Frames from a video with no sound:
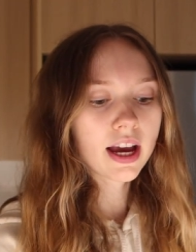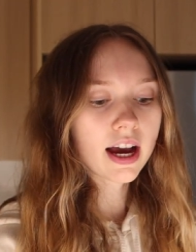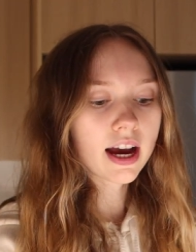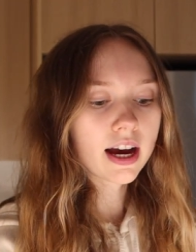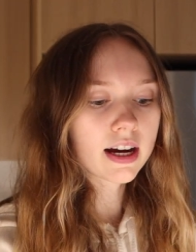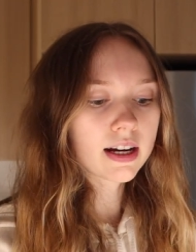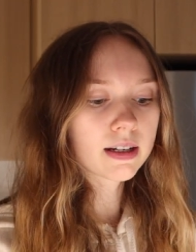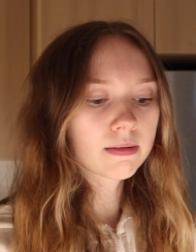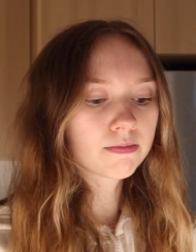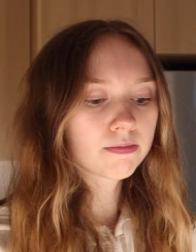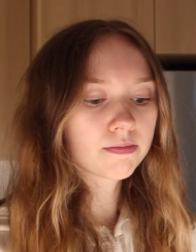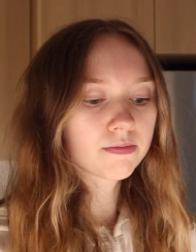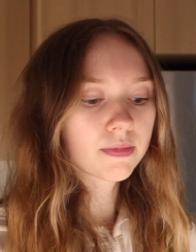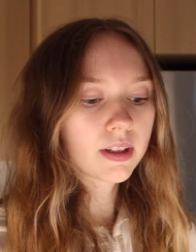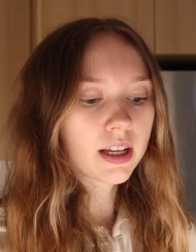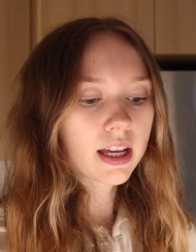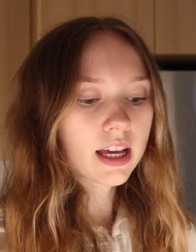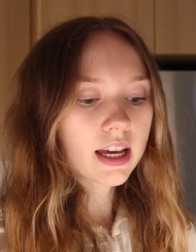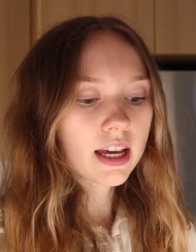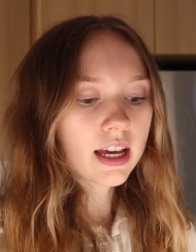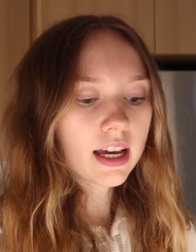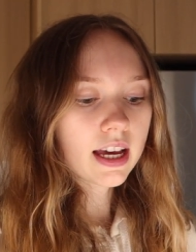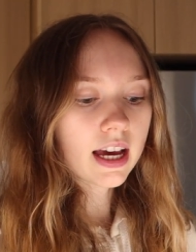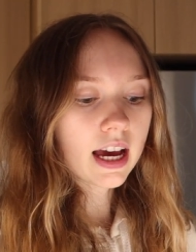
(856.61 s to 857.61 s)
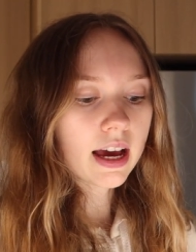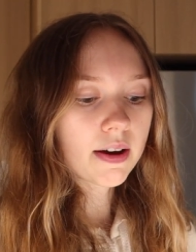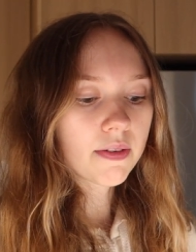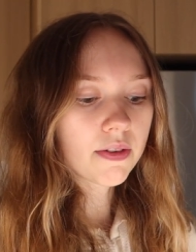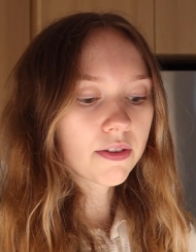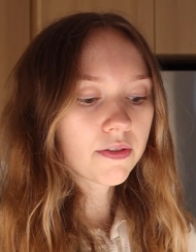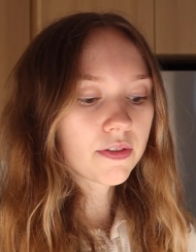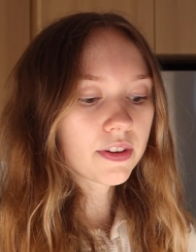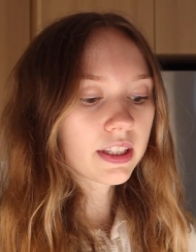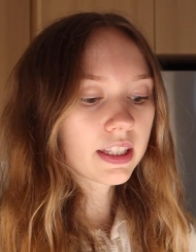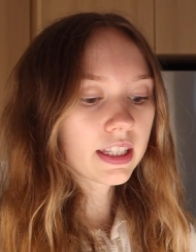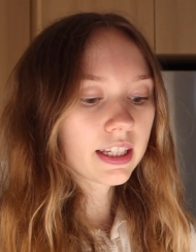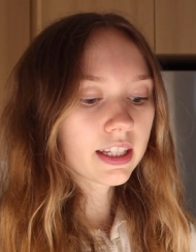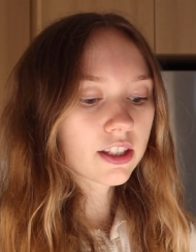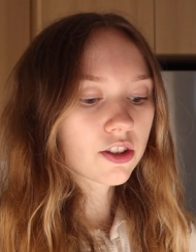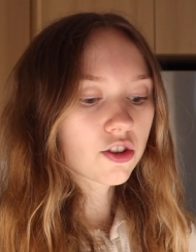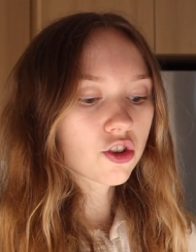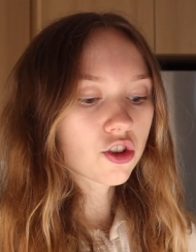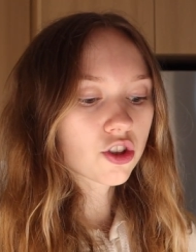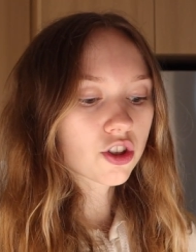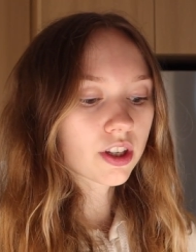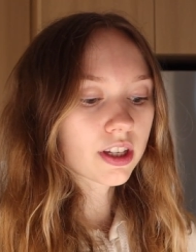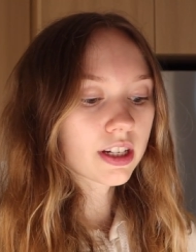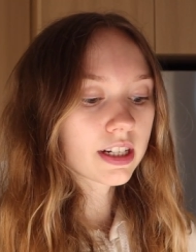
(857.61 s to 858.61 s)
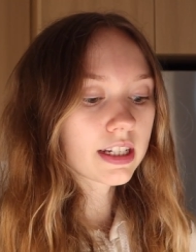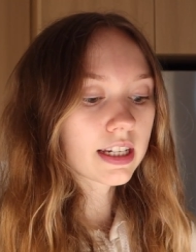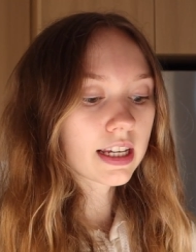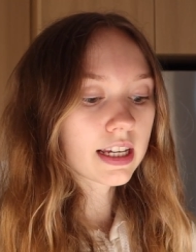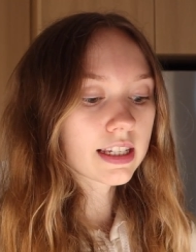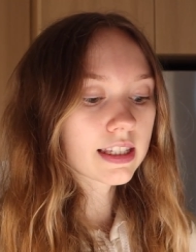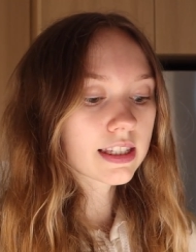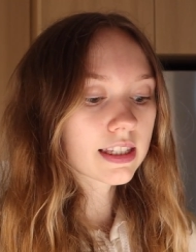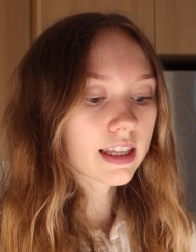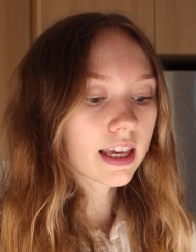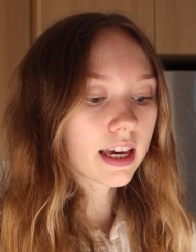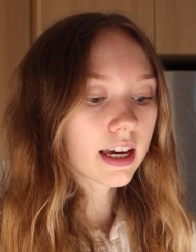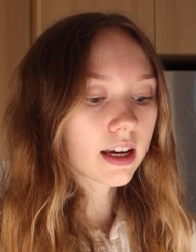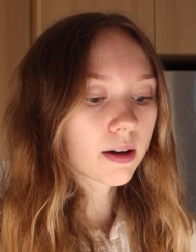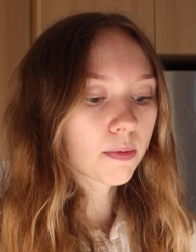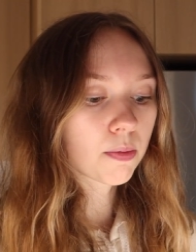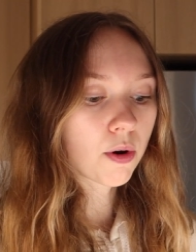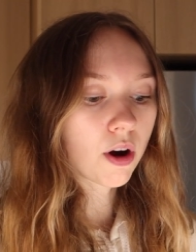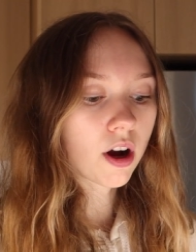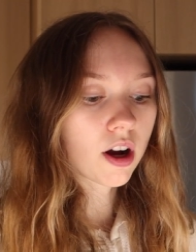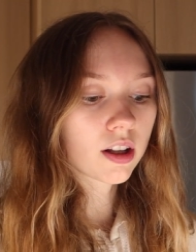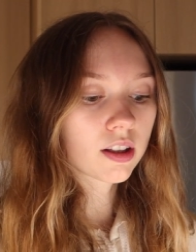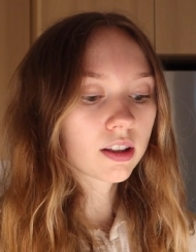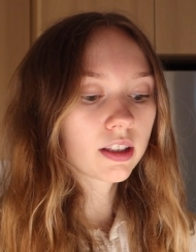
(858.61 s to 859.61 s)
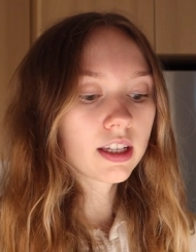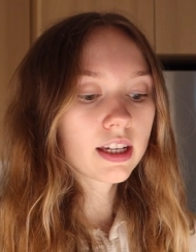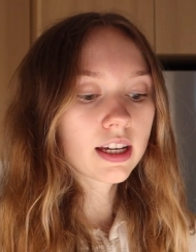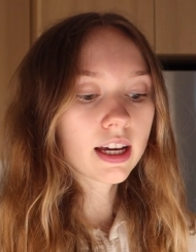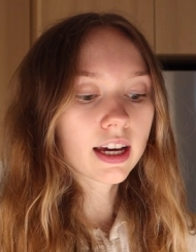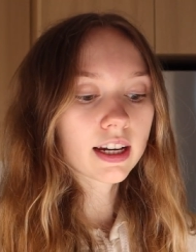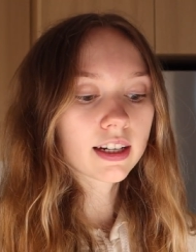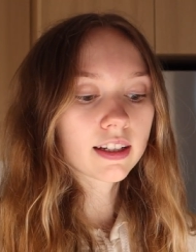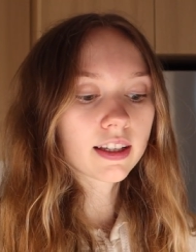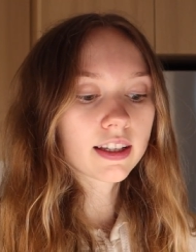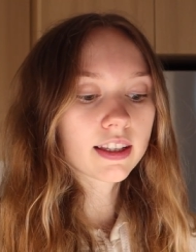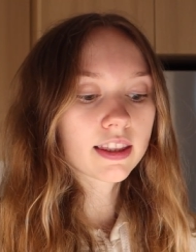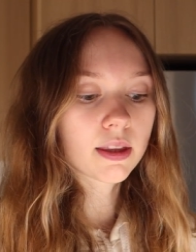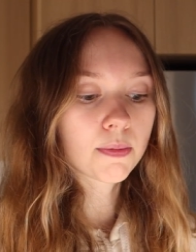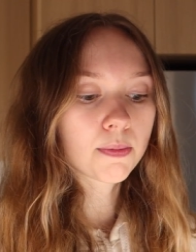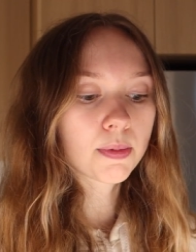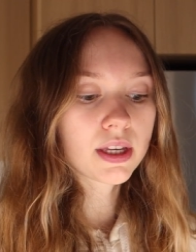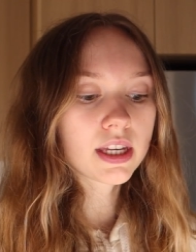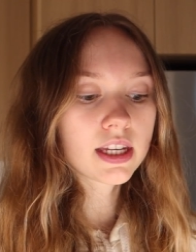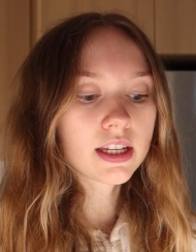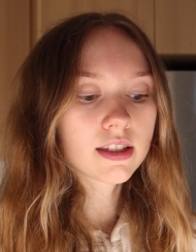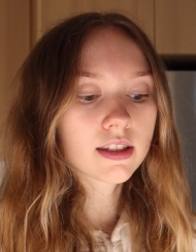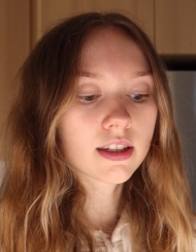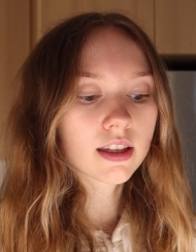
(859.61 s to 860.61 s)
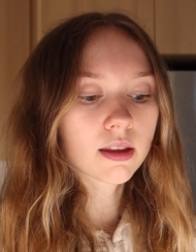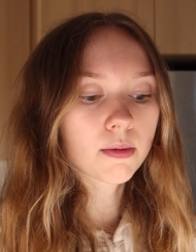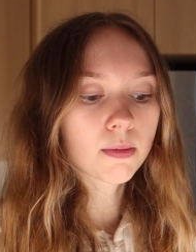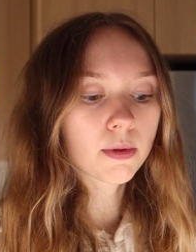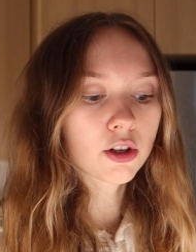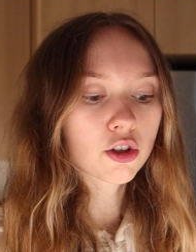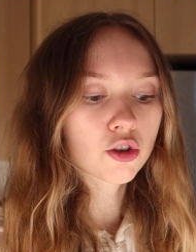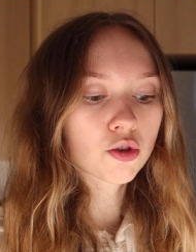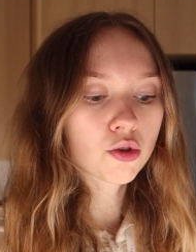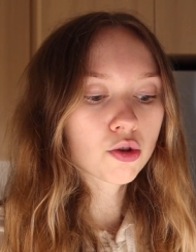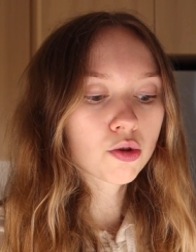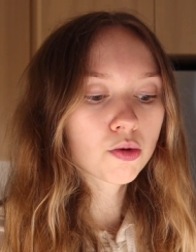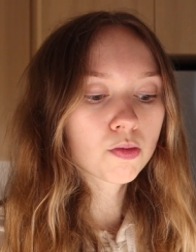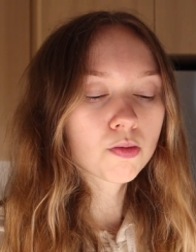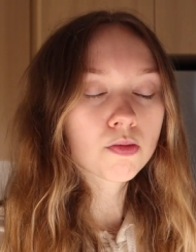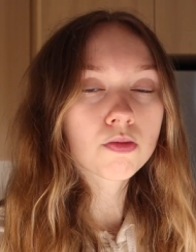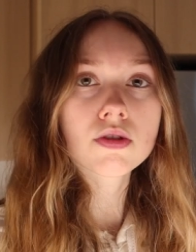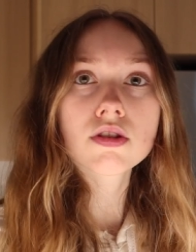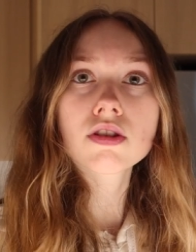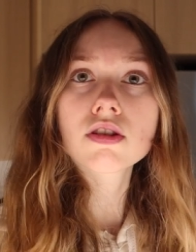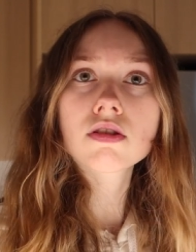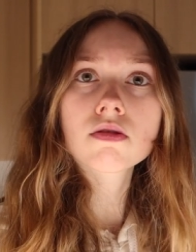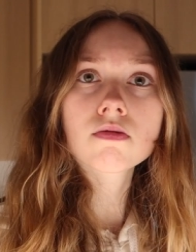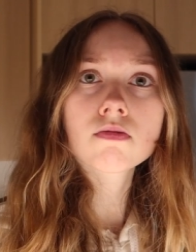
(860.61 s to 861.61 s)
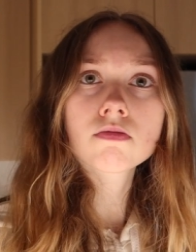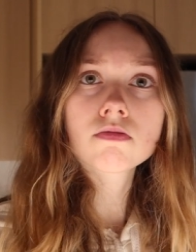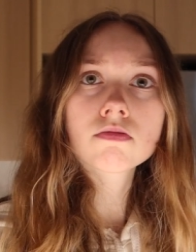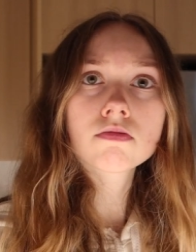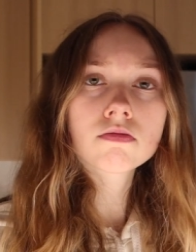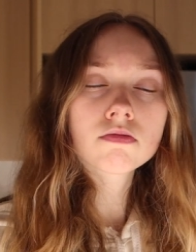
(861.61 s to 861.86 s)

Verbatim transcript: Um, I have a feeling it's just going to taste like broccoli, kind of like the peas and the mushrooms